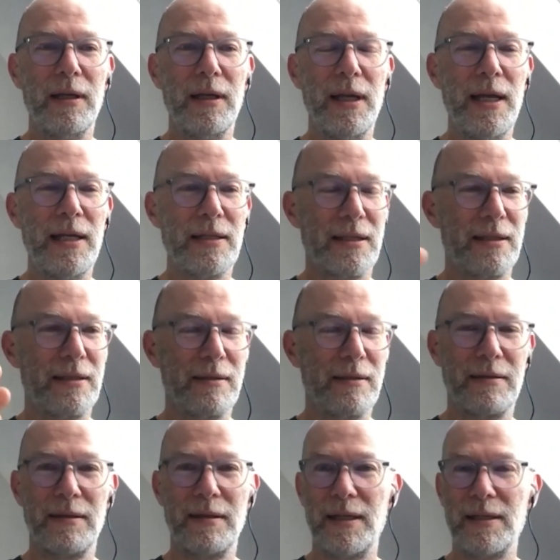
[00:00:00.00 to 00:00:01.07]
it's
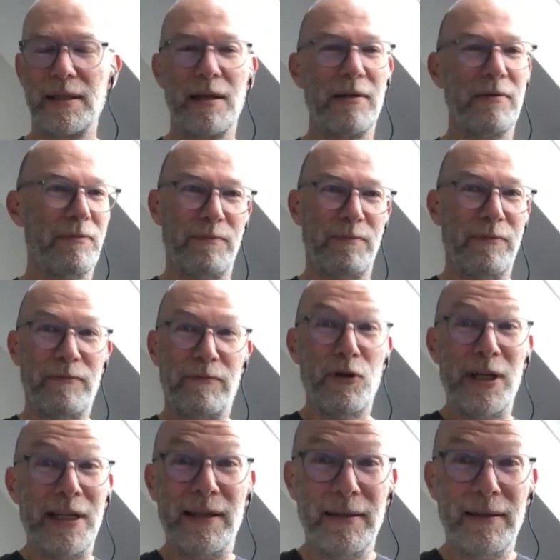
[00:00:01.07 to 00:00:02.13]
kind of
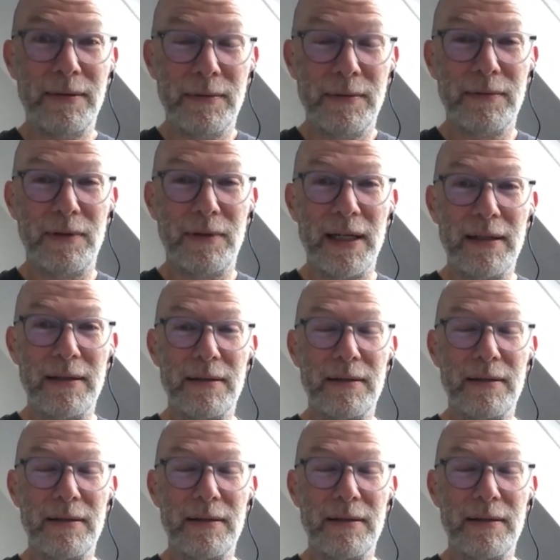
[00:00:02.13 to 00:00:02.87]
free, right?